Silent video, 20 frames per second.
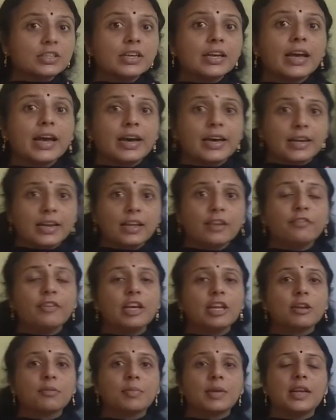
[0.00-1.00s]
array
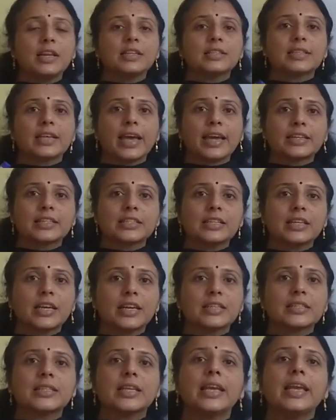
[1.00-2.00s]
variable is acting
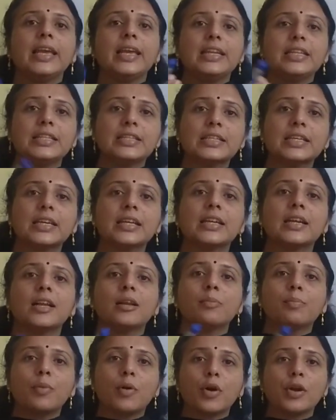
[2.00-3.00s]
as an
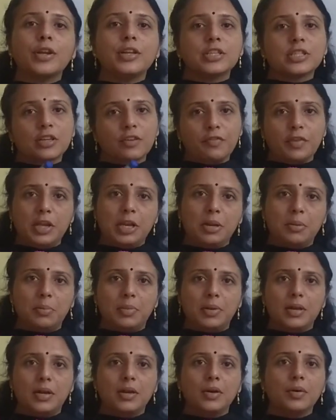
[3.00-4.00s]
internal pointer
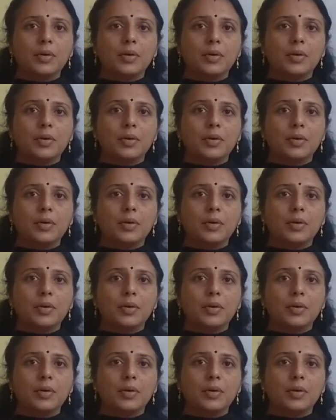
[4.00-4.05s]
variable.